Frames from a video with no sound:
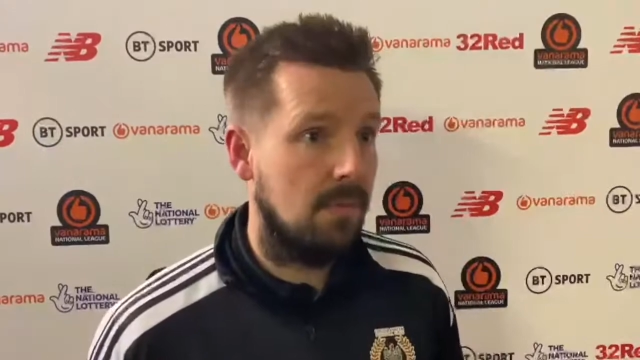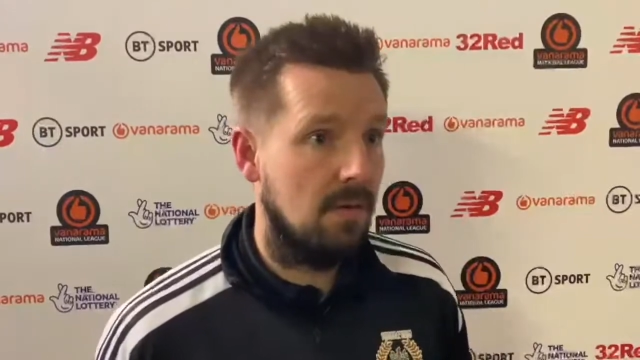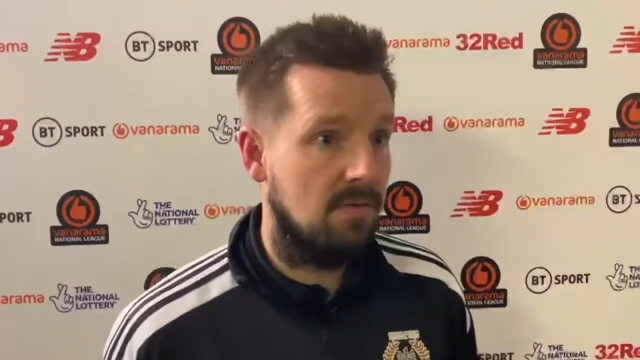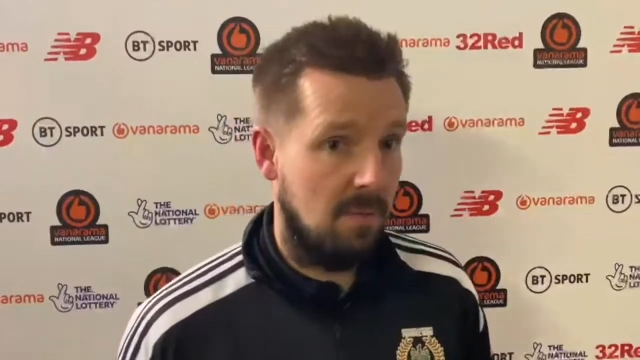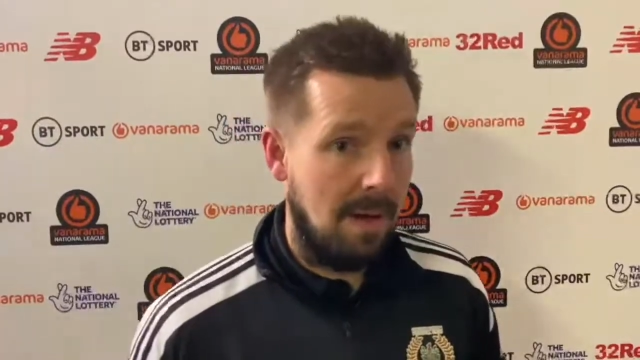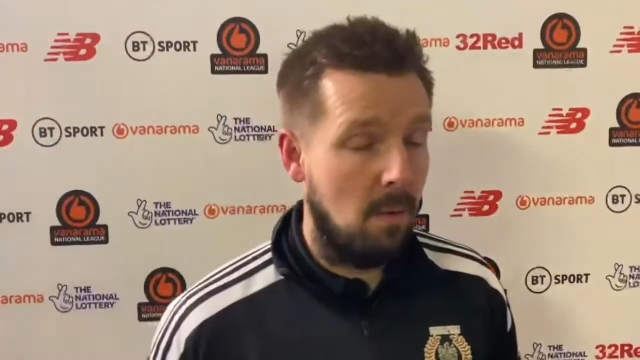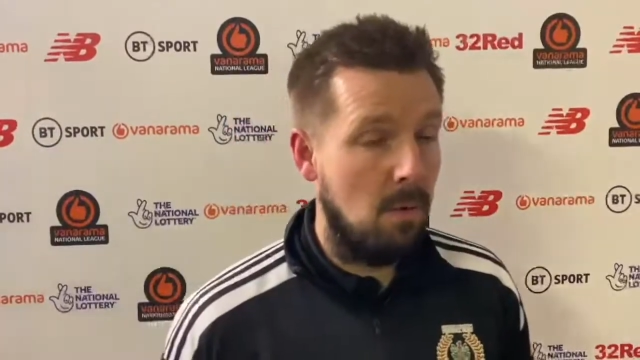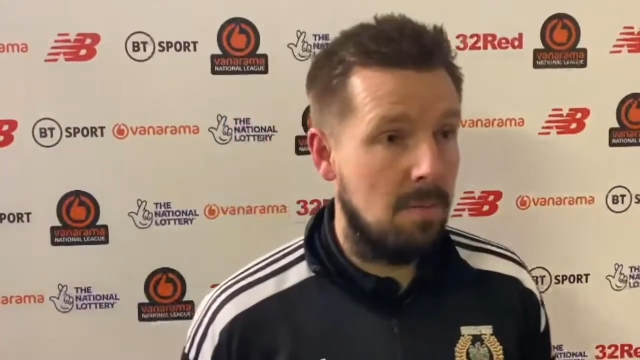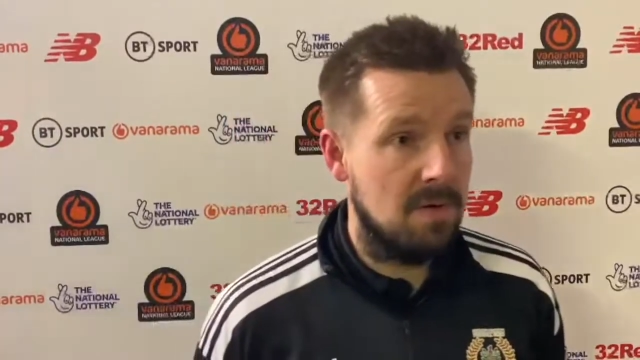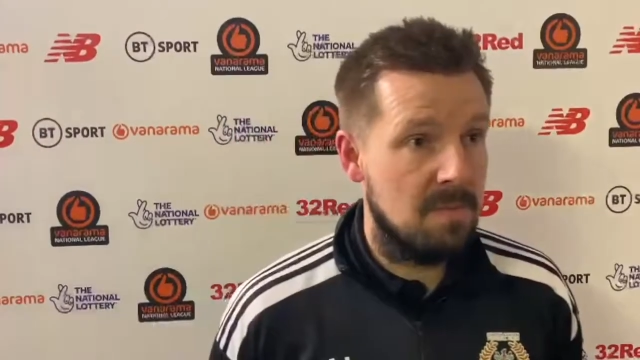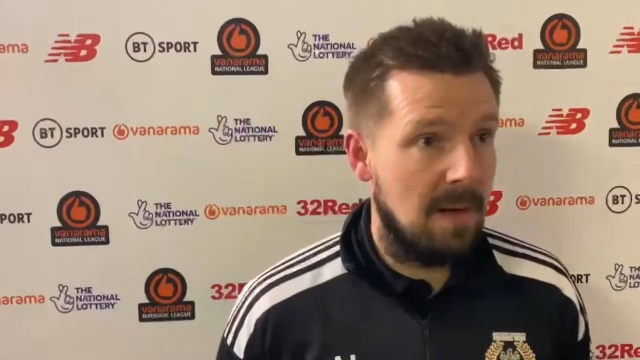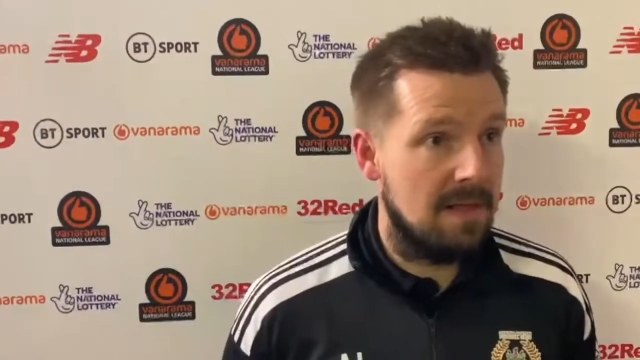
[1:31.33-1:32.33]
From our
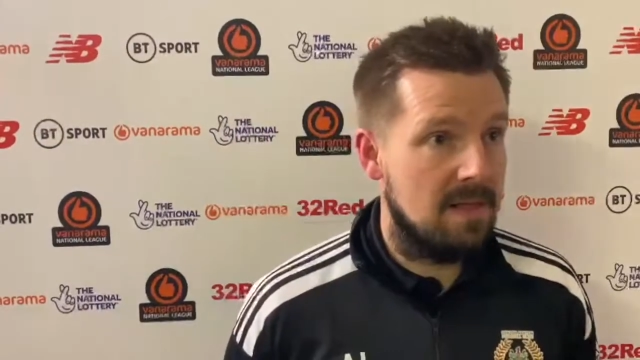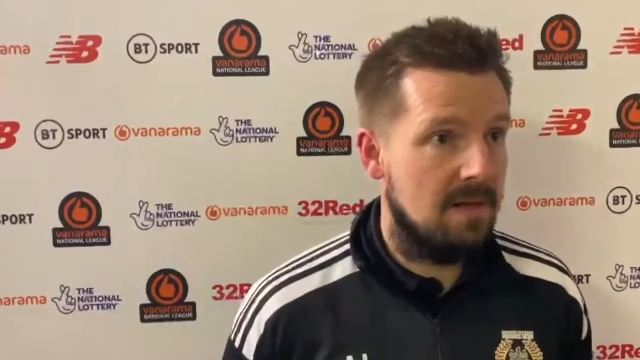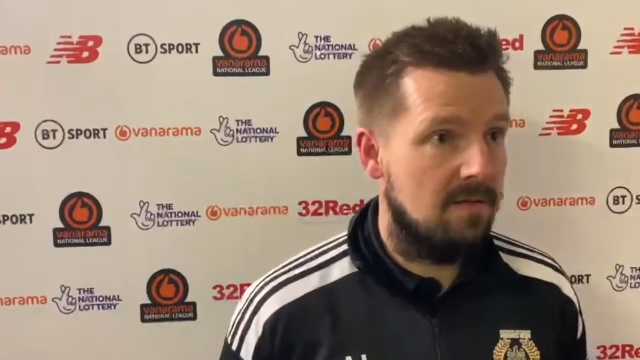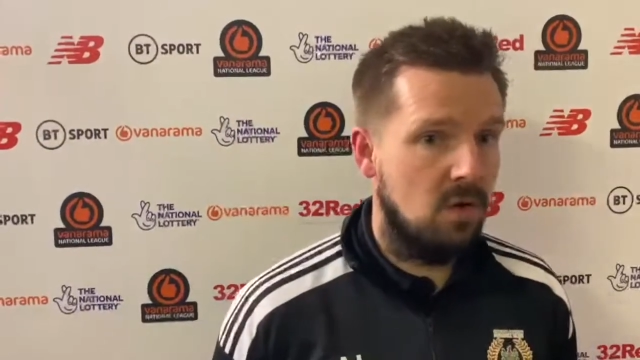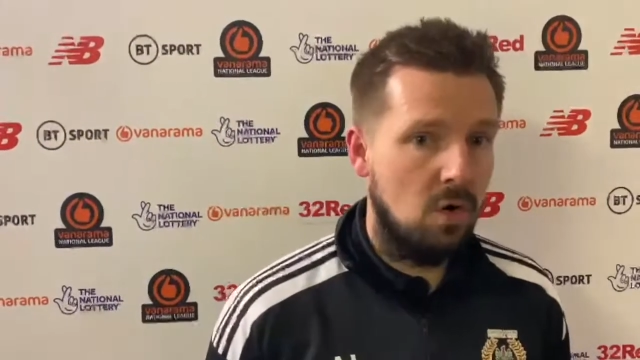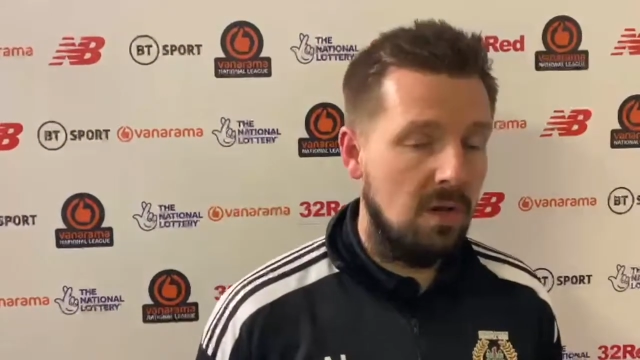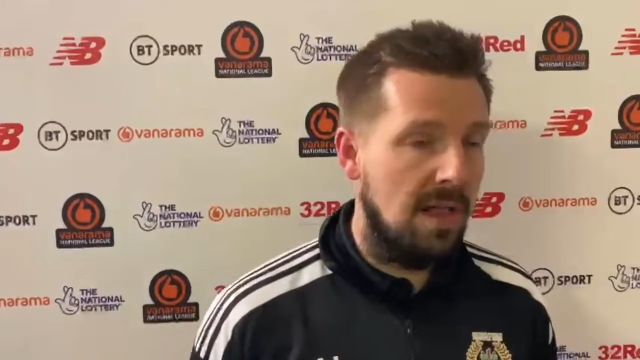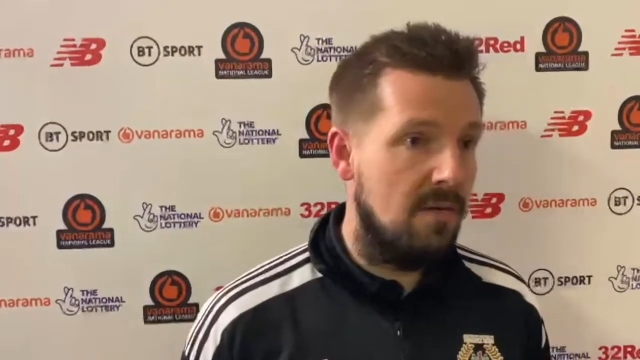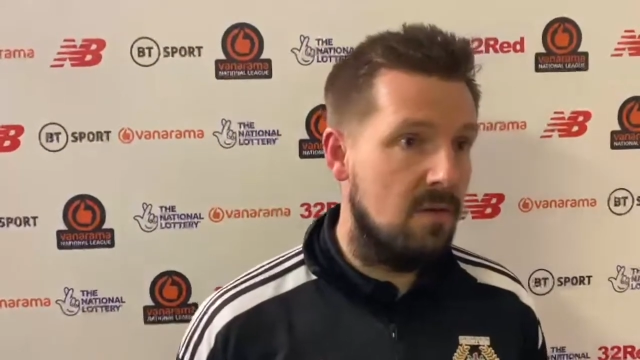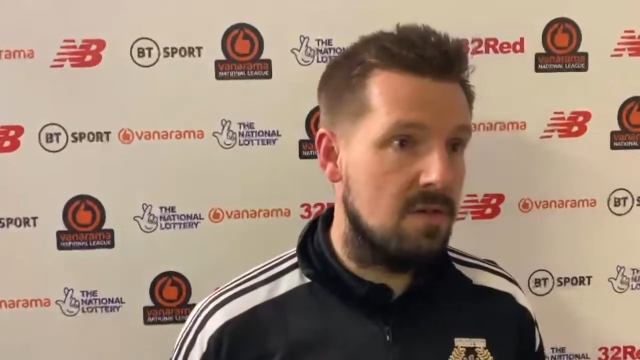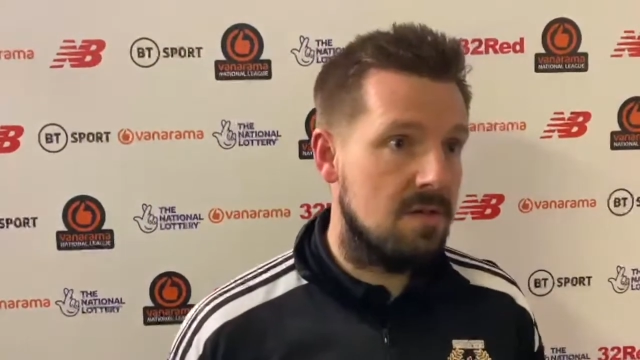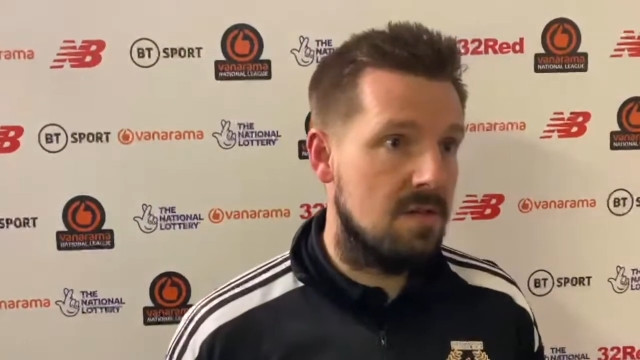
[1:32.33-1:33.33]
perspective, they're all
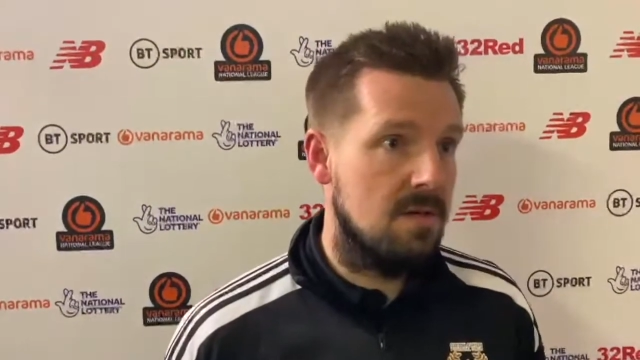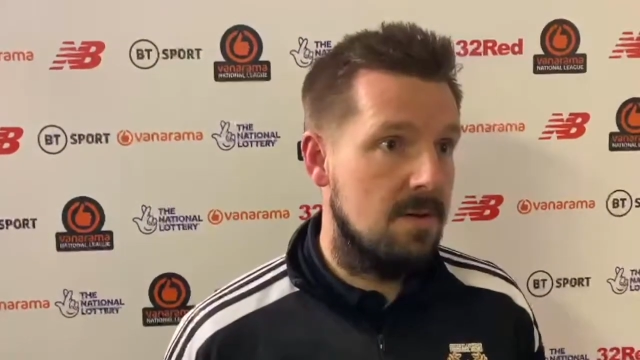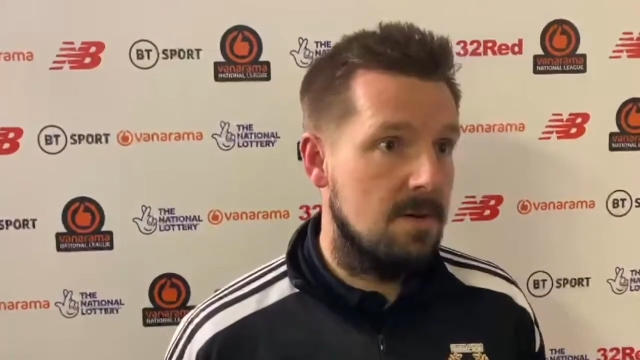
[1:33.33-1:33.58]
errors,